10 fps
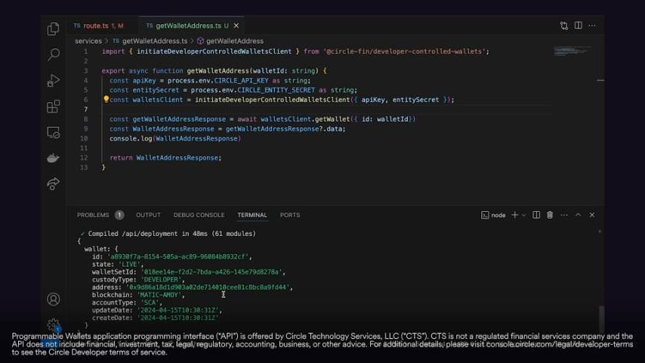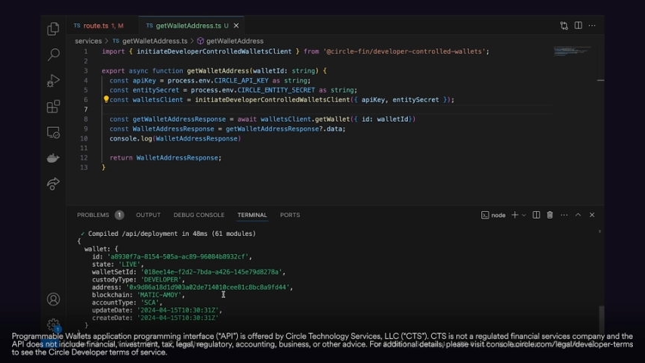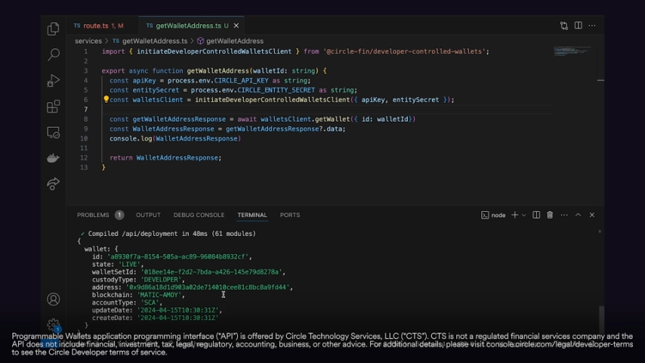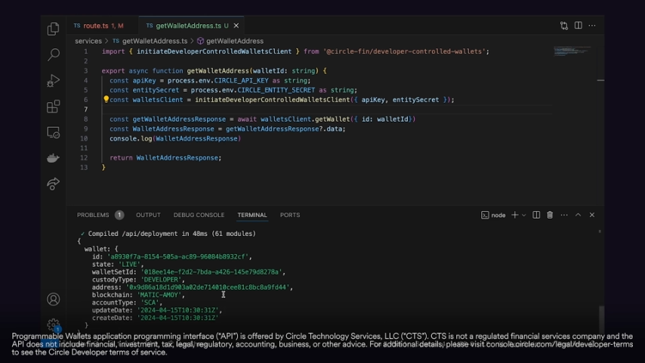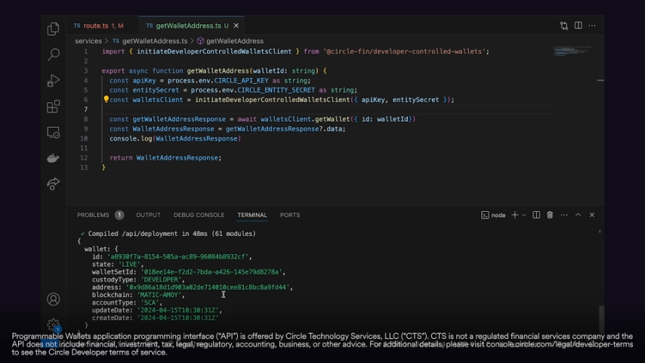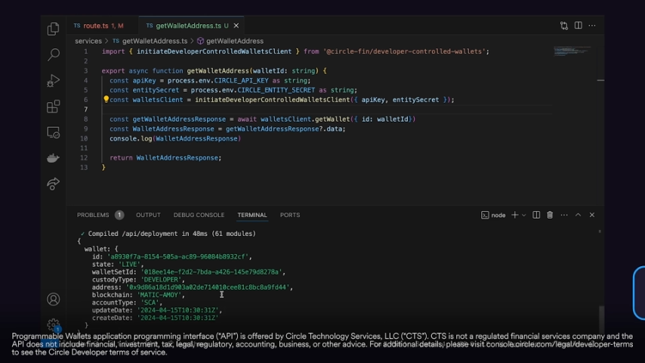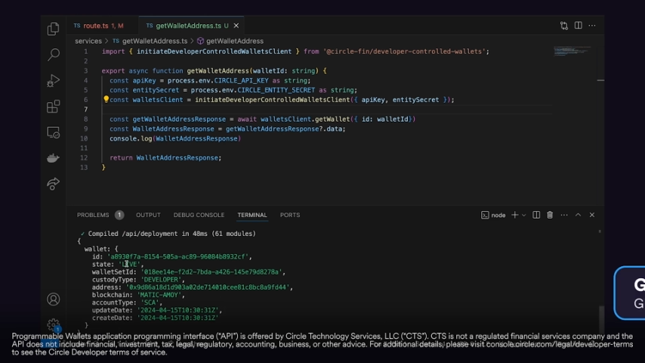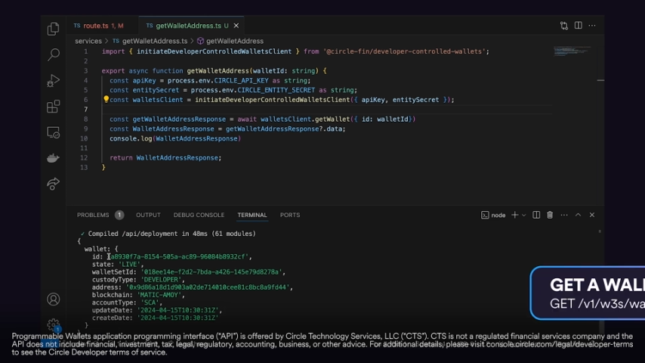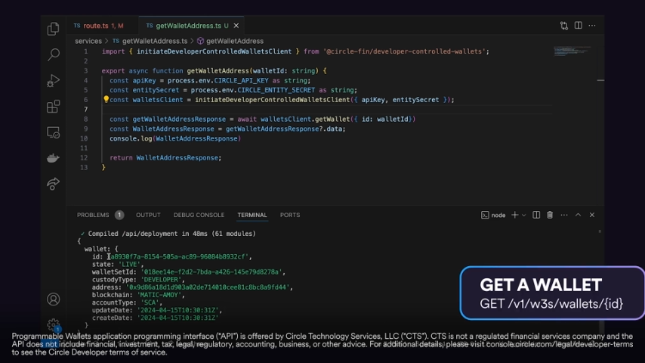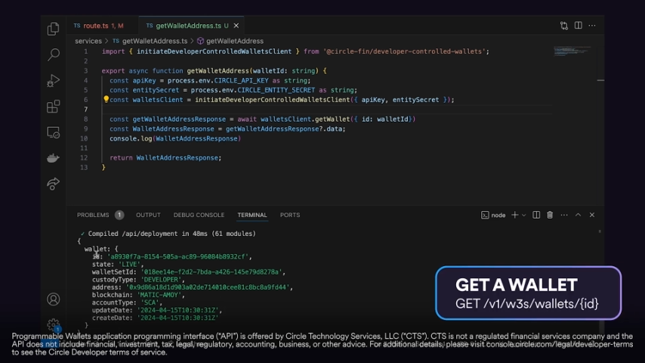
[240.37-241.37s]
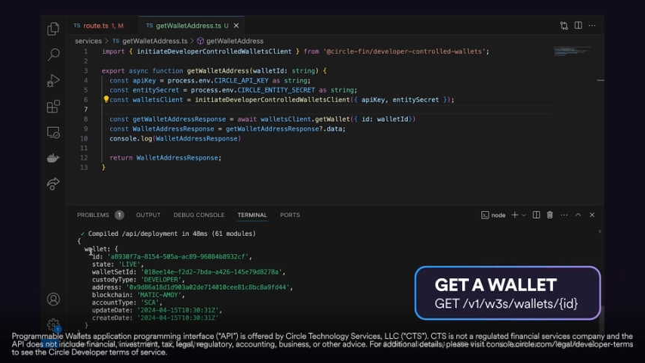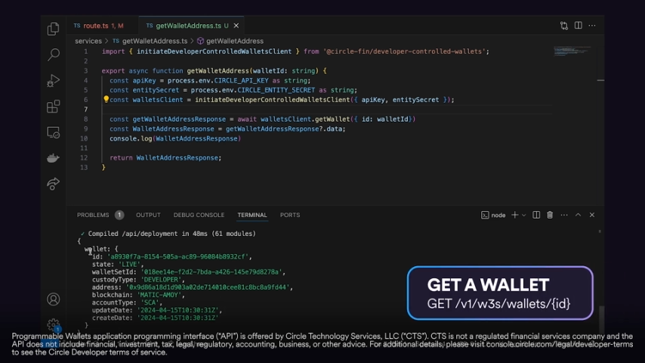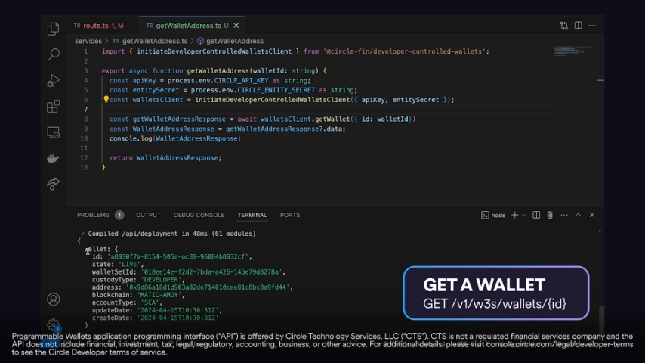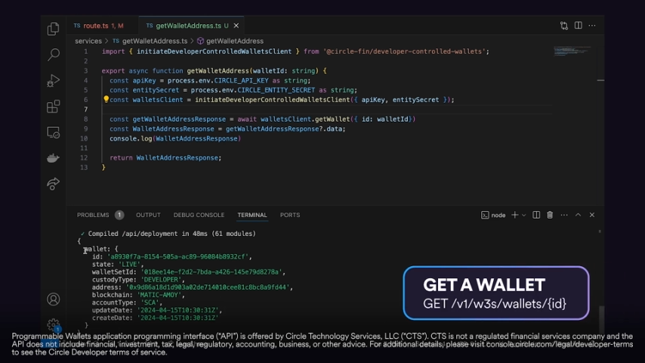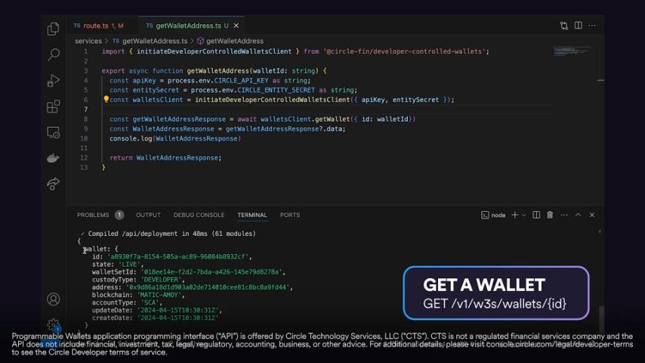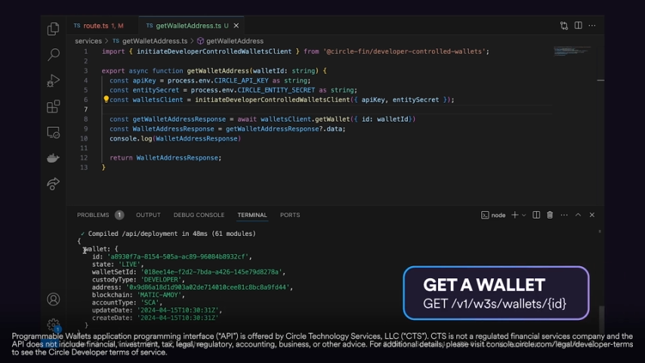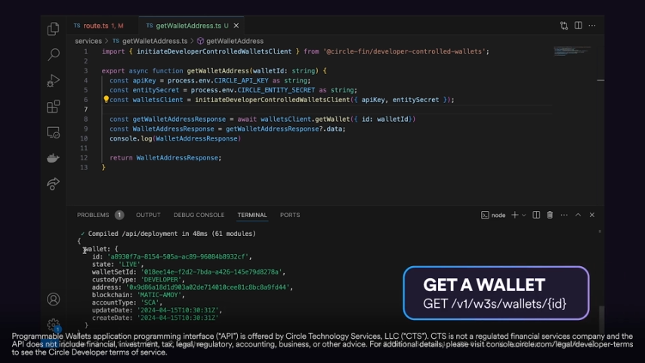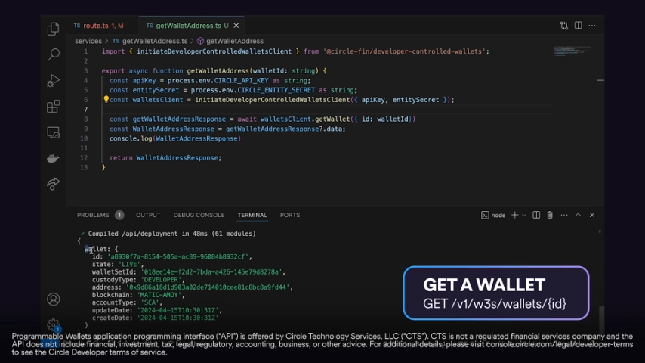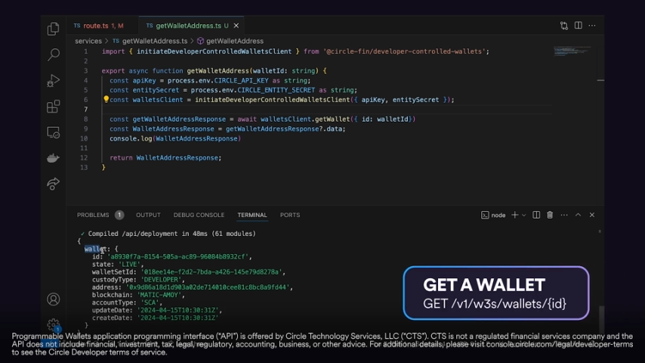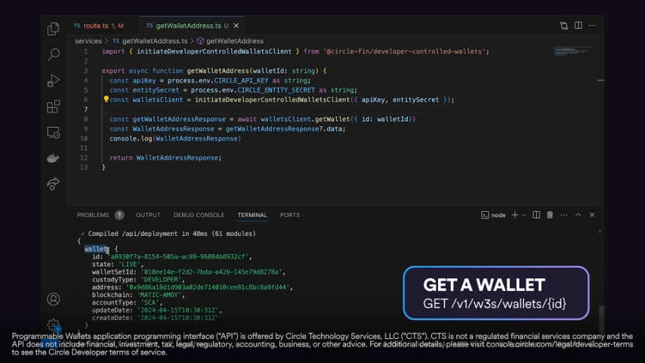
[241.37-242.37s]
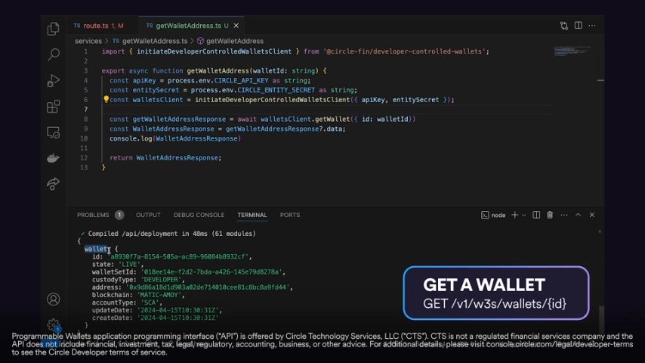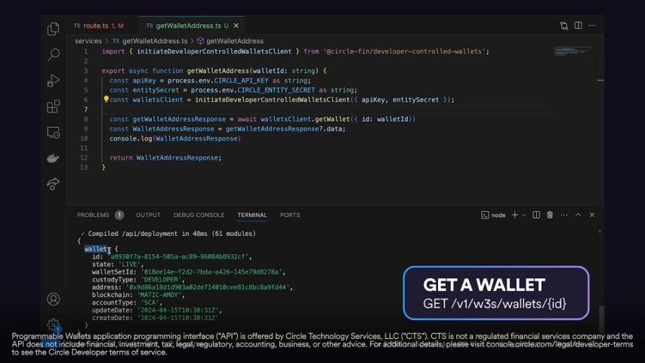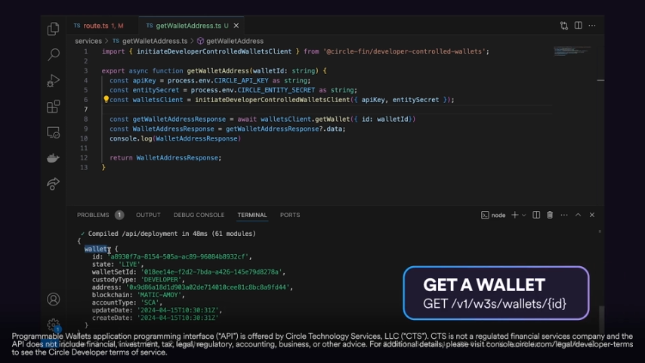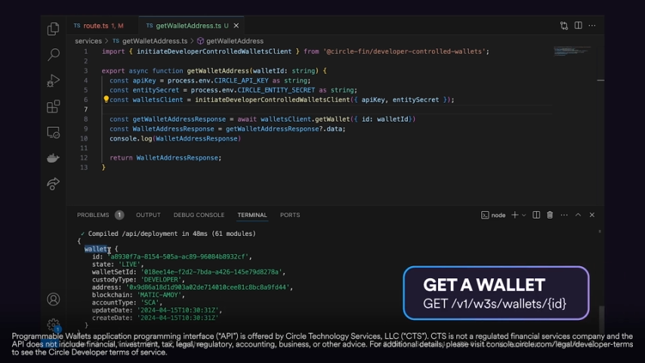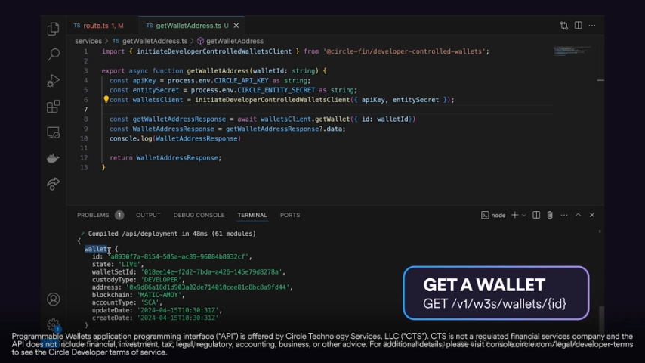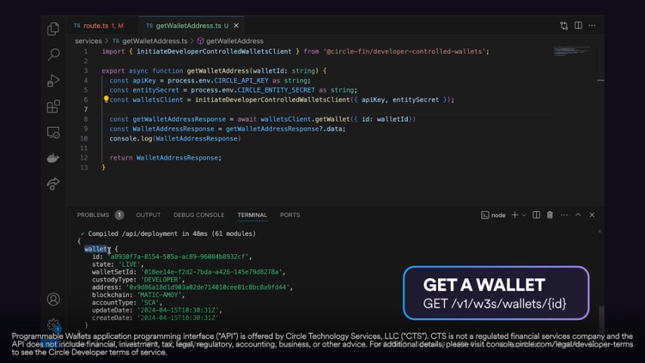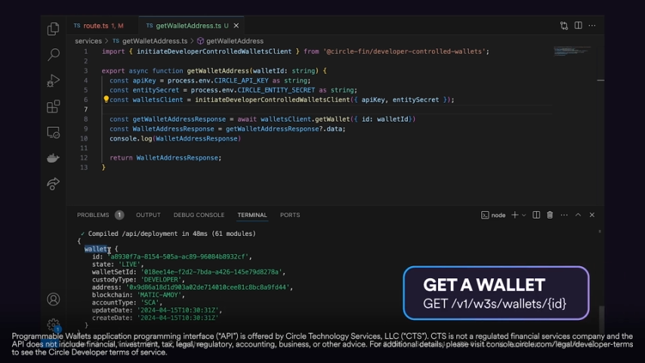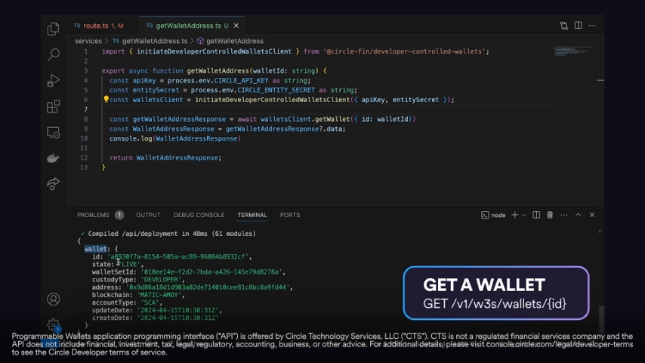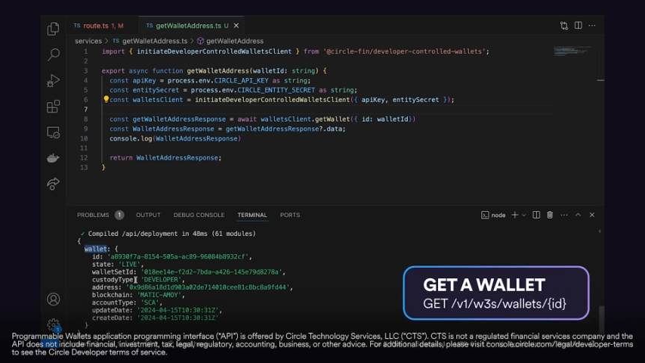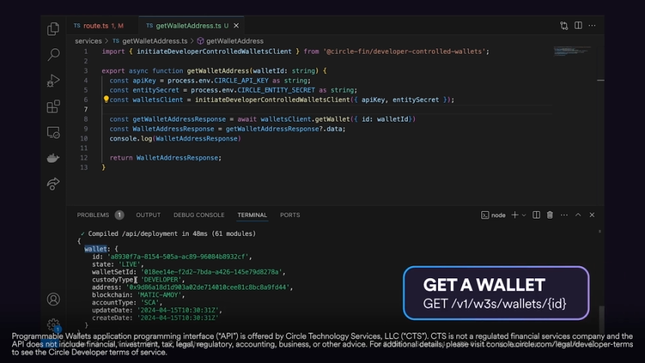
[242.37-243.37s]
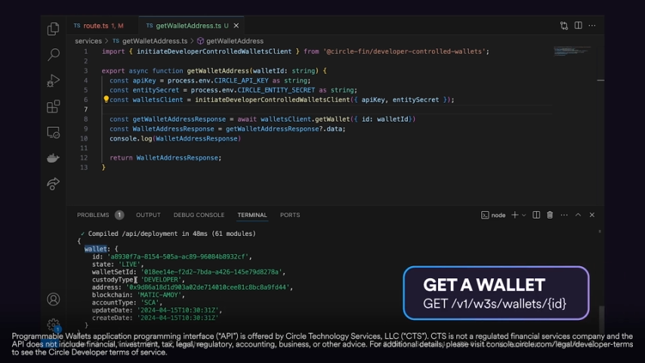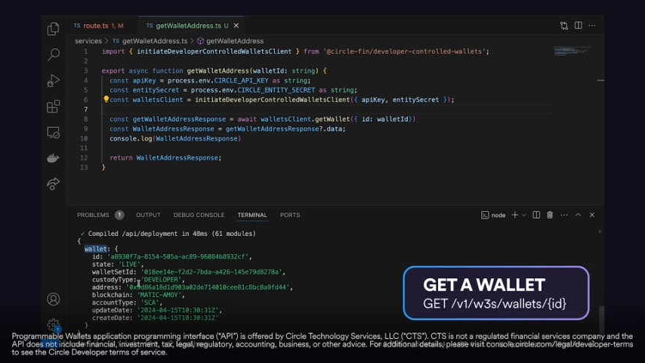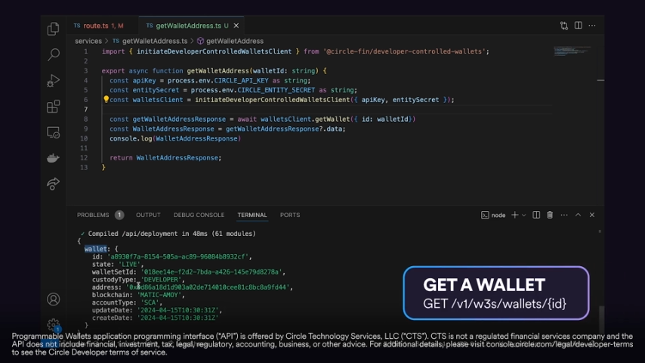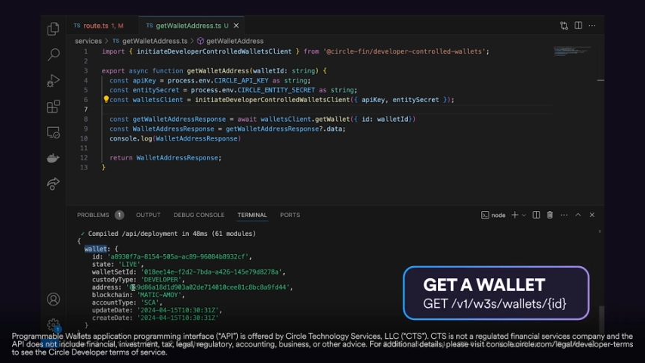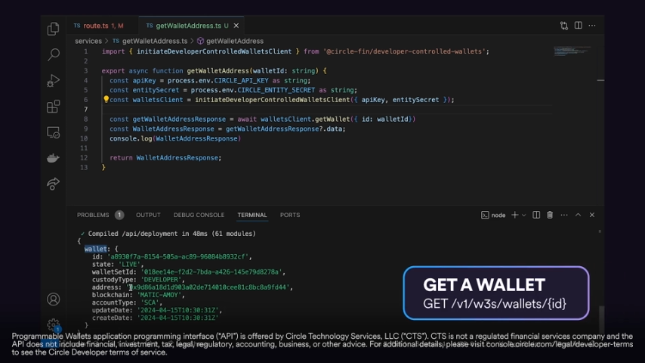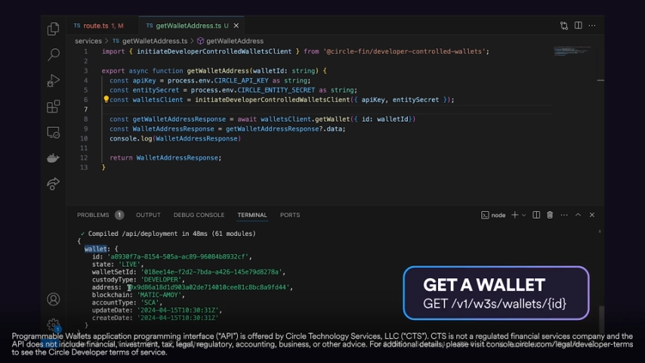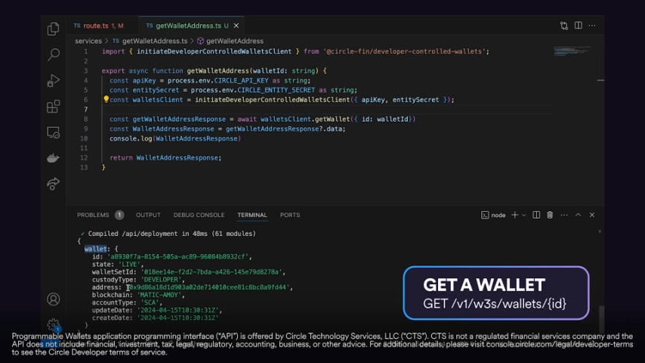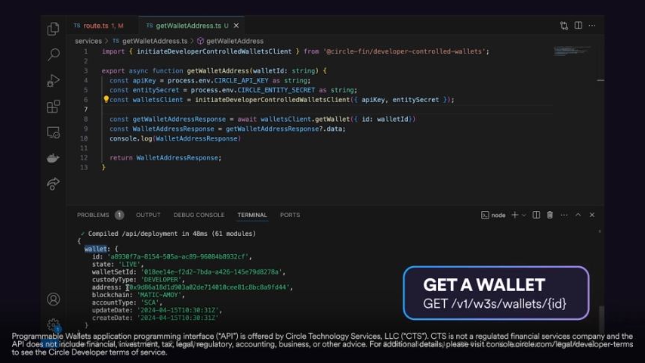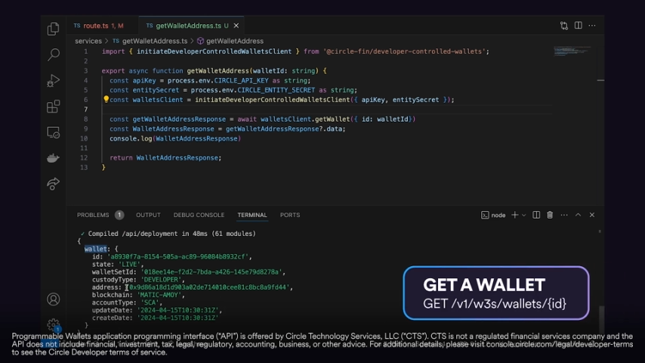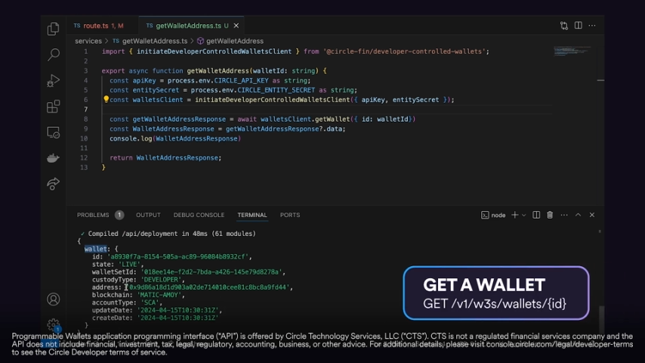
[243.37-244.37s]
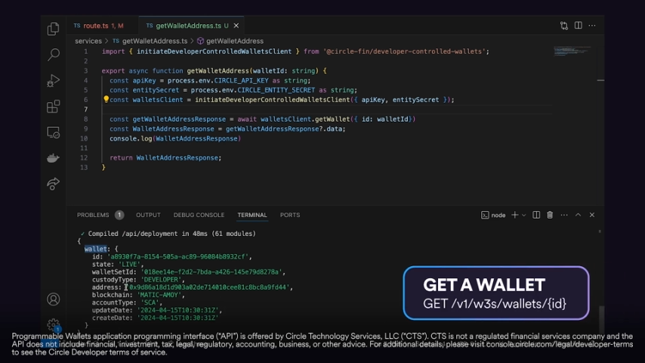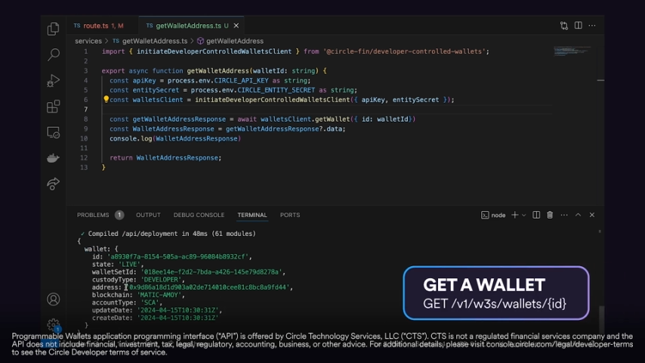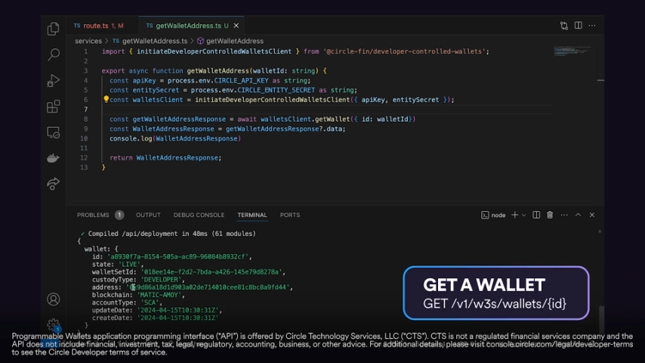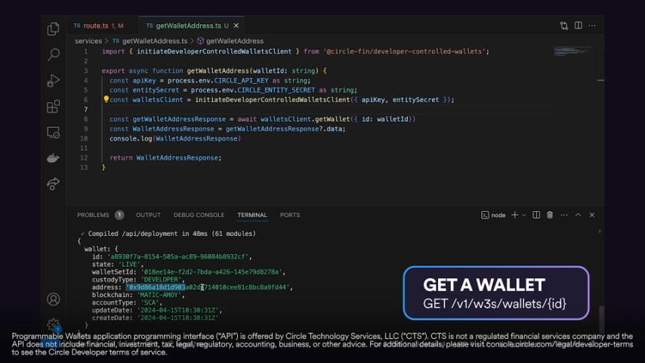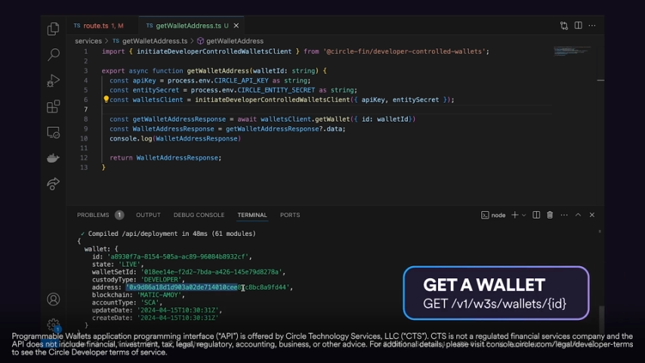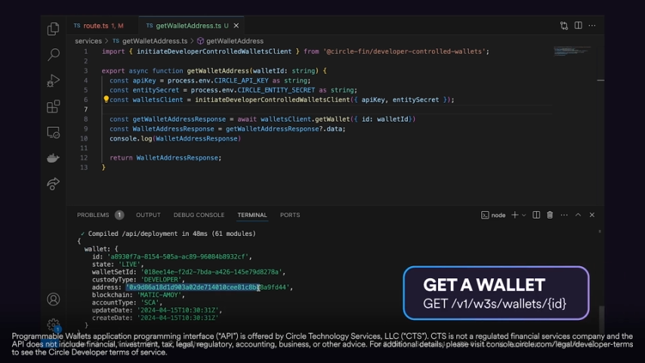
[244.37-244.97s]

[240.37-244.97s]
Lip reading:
No face is visible, so there are no lips to read.